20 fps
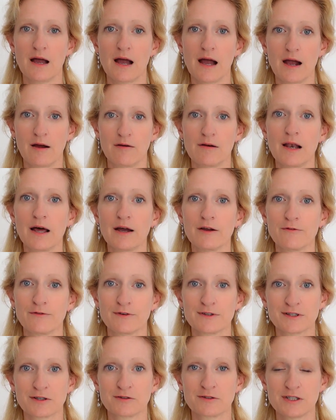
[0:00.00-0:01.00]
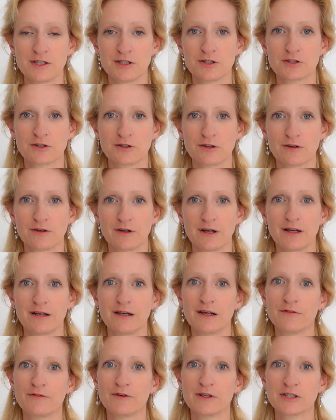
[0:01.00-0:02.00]
Our life is our teacher, and
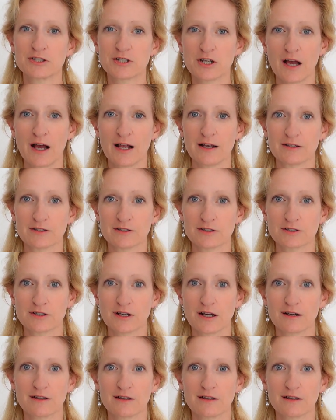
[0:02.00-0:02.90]
every challenge